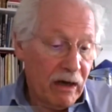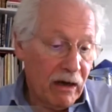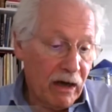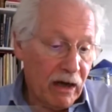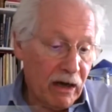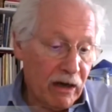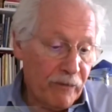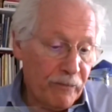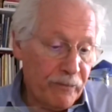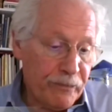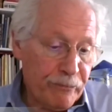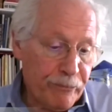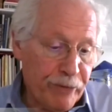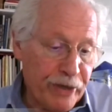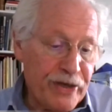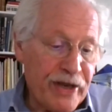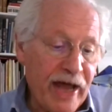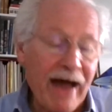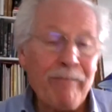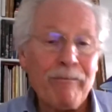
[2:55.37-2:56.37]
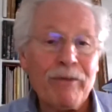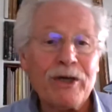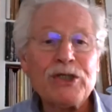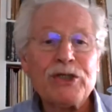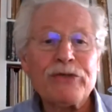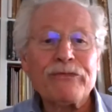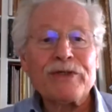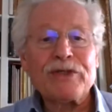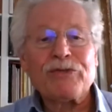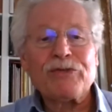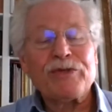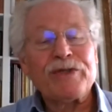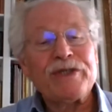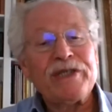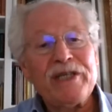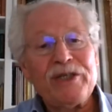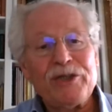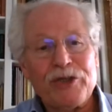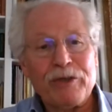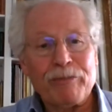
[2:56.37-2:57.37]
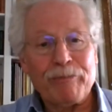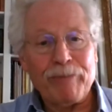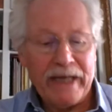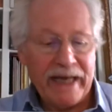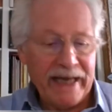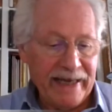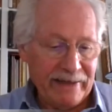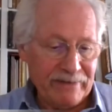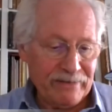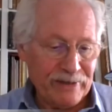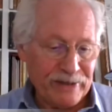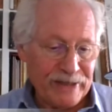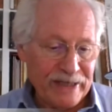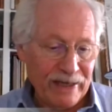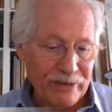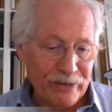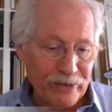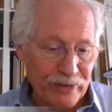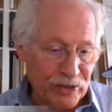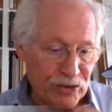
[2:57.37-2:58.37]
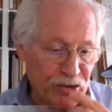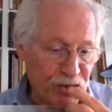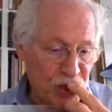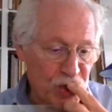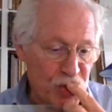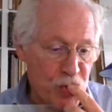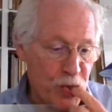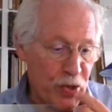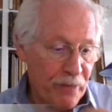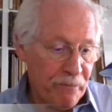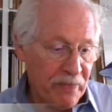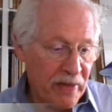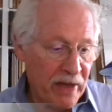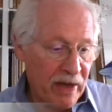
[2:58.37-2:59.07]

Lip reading: but not much of a strategic plan, to tell you the truth.